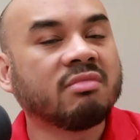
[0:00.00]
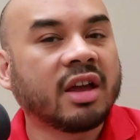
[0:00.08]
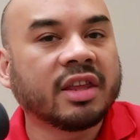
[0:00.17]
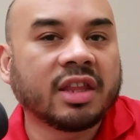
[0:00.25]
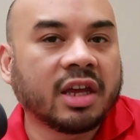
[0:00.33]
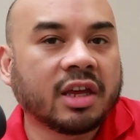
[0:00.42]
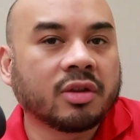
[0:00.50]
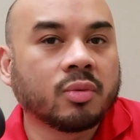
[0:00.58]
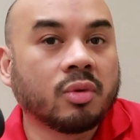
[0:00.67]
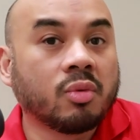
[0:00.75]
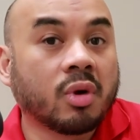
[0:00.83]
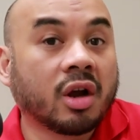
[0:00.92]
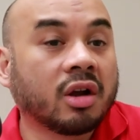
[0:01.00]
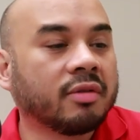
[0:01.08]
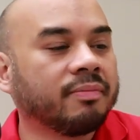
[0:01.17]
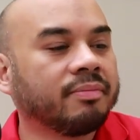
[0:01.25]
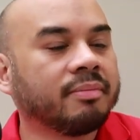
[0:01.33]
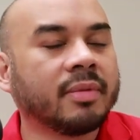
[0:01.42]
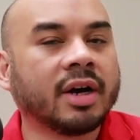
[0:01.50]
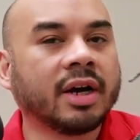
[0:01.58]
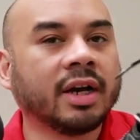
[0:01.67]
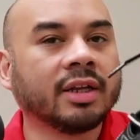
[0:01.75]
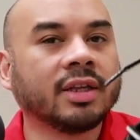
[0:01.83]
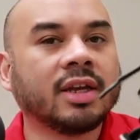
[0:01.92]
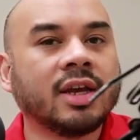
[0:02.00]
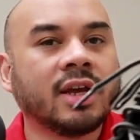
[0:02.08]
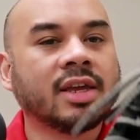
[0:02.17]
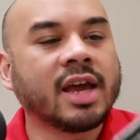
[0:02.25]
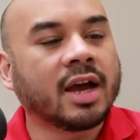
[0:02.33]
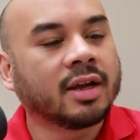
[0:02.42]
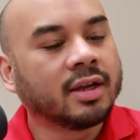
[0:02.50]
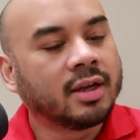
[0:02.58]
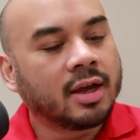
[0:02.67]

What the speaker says: I think it will work. But yeah,